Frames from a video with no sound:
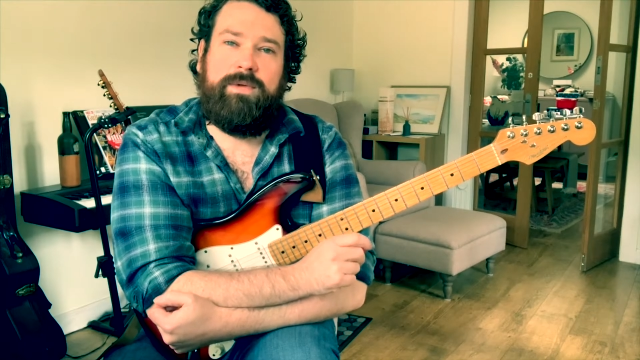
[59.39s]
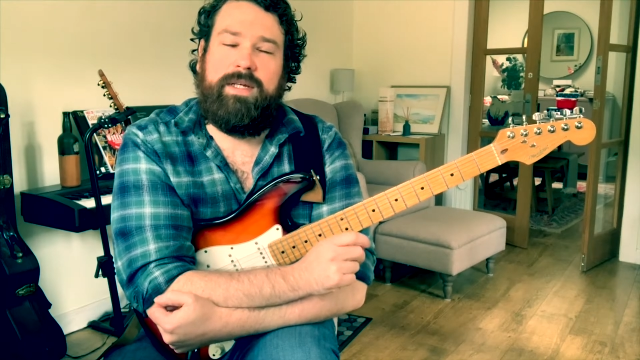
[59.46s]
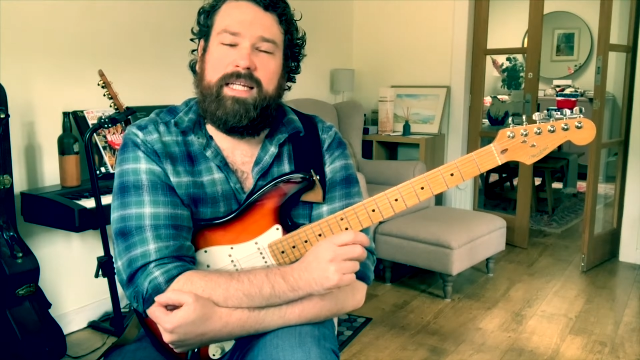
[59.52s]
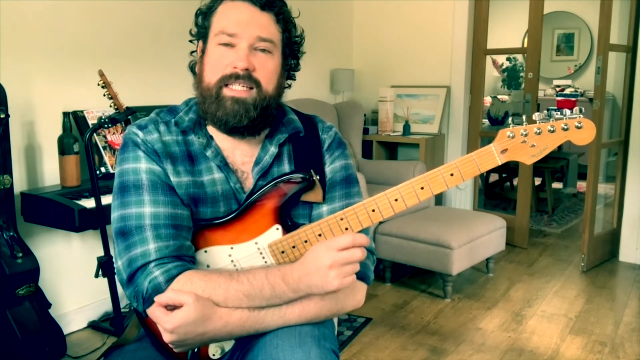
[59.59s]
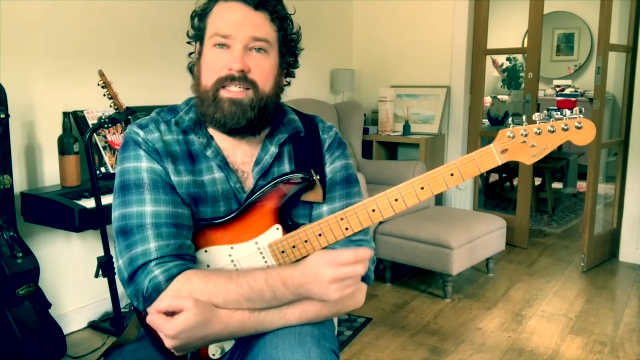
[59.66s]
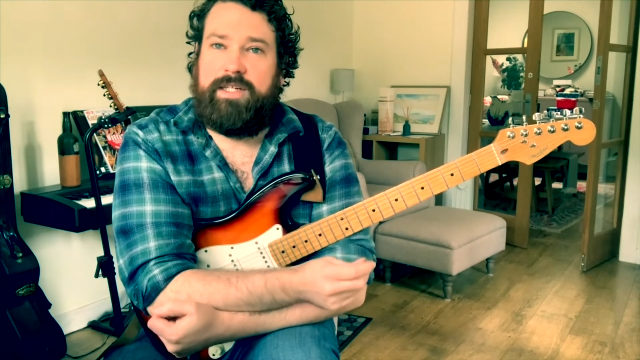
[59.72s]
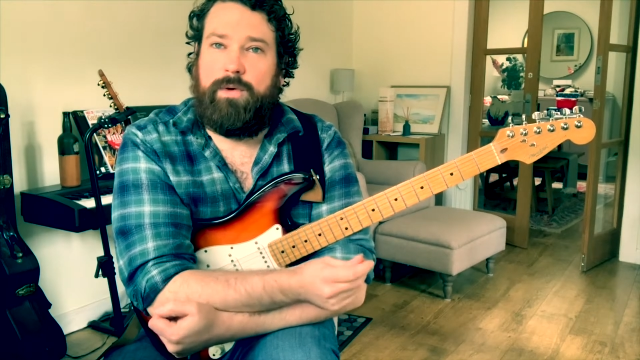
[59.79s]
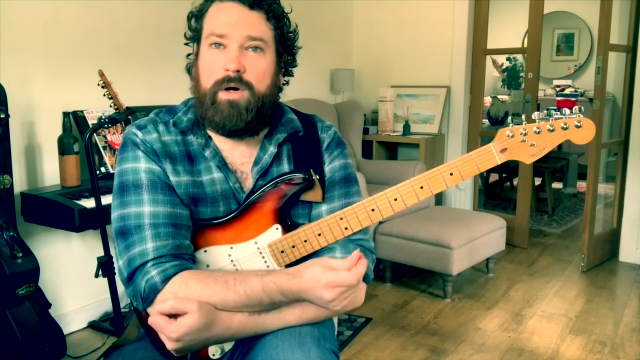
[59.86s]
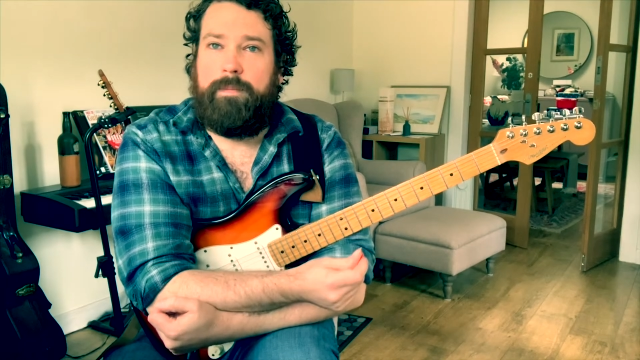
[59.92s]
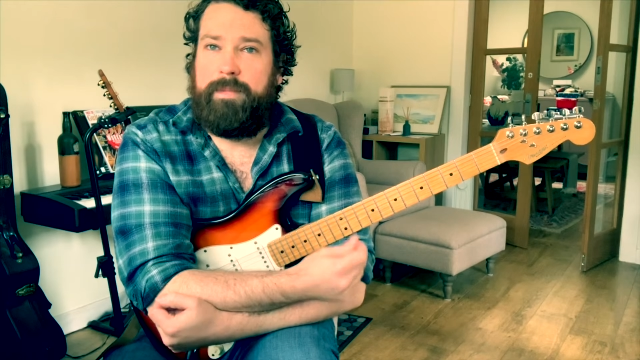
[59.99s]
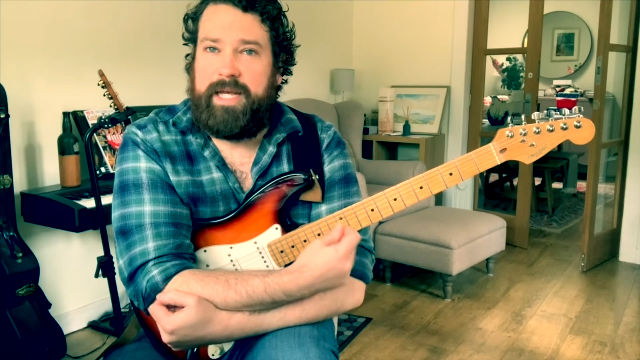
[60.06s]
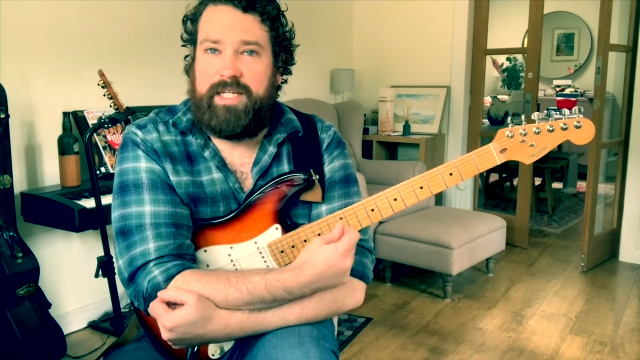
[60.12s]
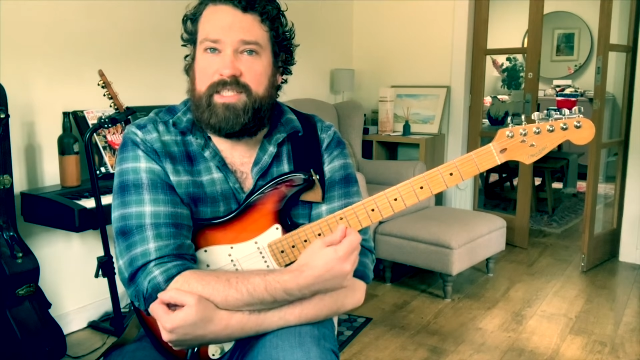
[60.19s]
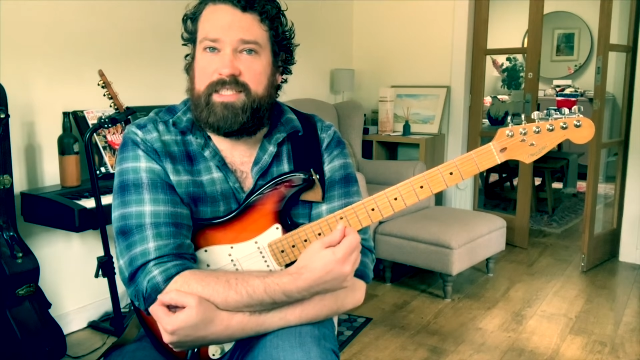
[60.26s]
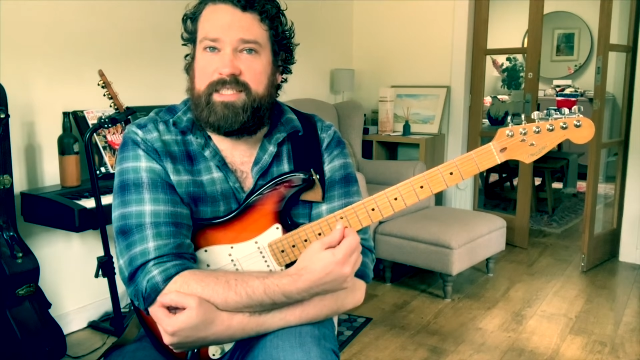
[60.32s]
we need to know our
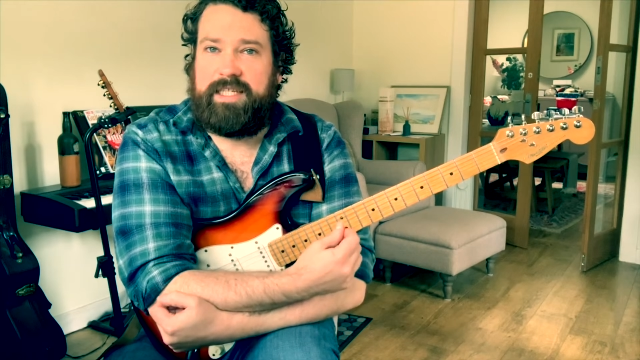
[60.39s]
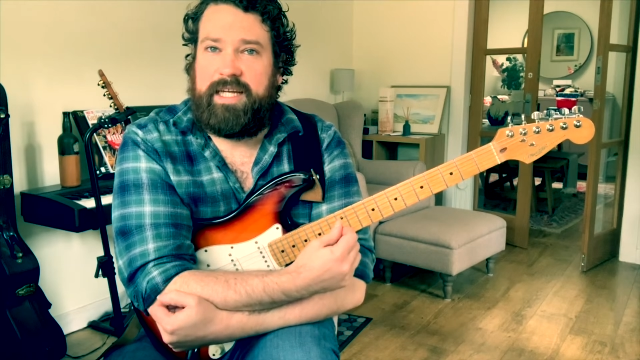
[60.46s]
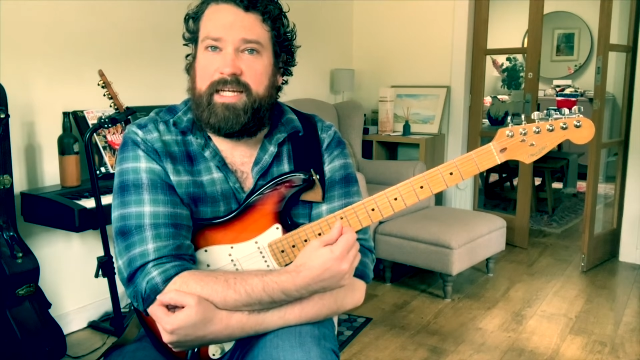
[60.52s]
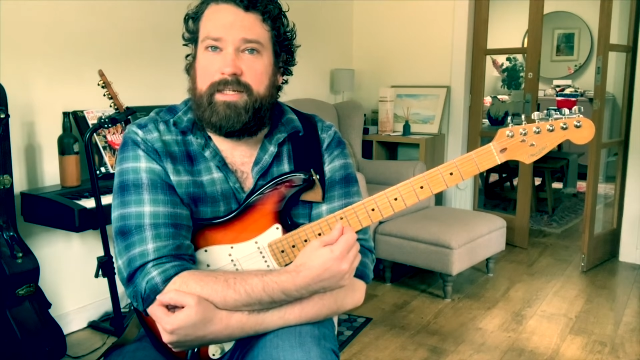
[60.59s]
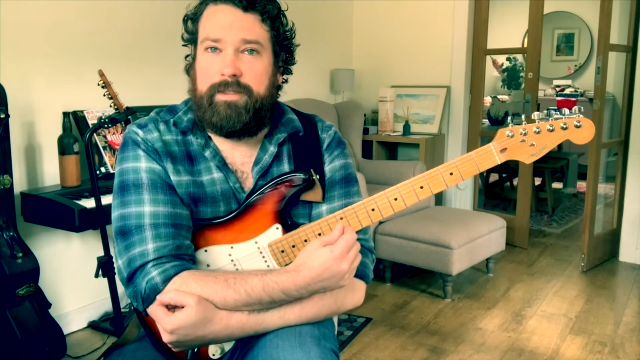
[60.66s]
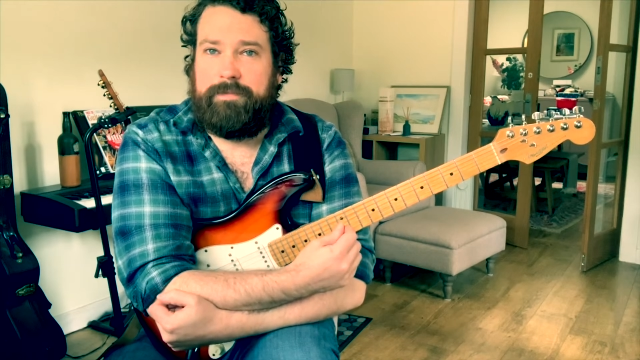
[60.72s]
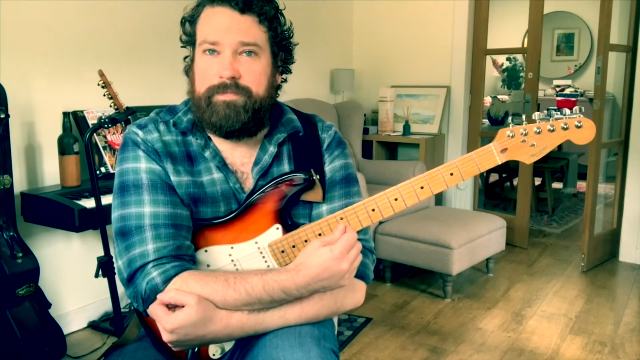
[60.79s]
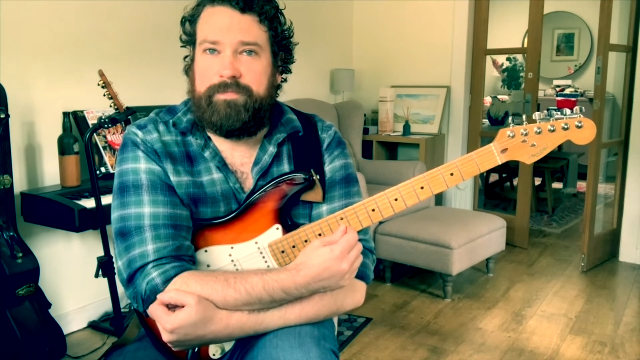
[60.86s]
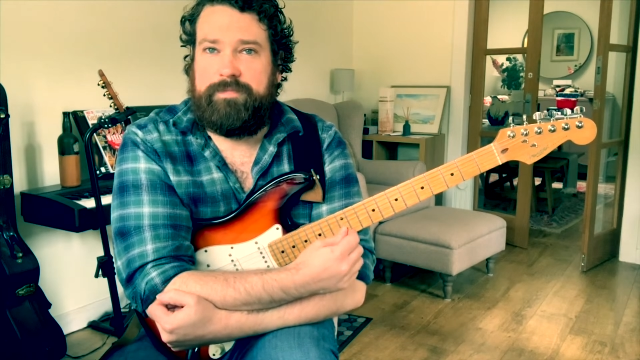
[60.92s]
major scale.